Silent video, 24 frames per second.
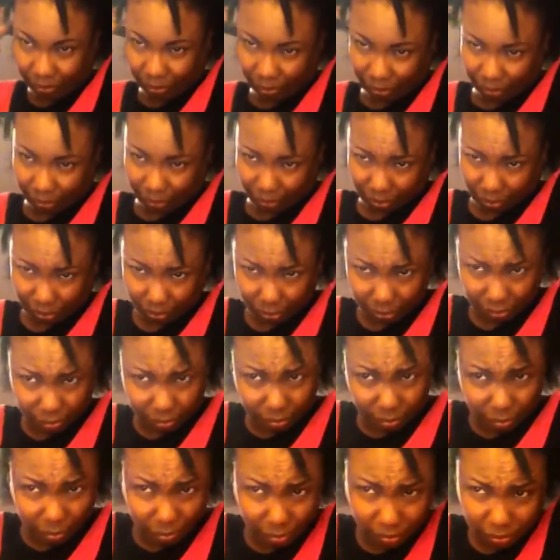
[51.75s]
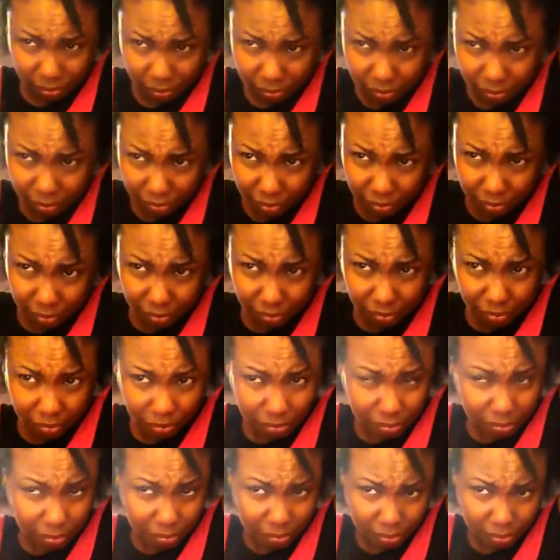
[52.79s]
No one is speaking in this clip.